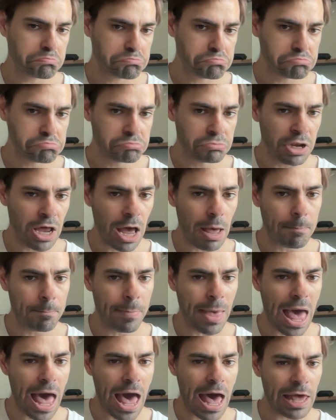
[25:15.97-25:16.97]
Not
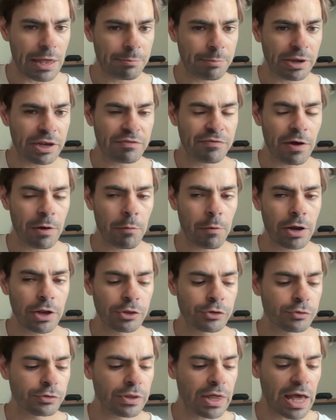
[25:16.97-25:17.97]
bad, but if I want
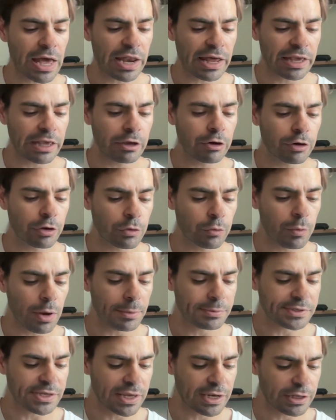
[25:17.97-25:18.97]
to do that, I can go to the
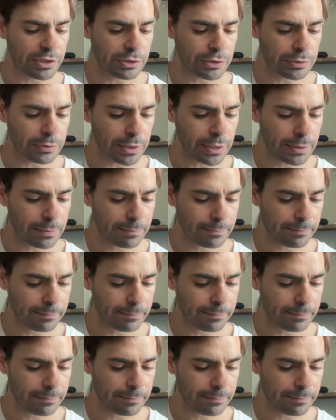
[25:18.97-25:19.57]
website and do it.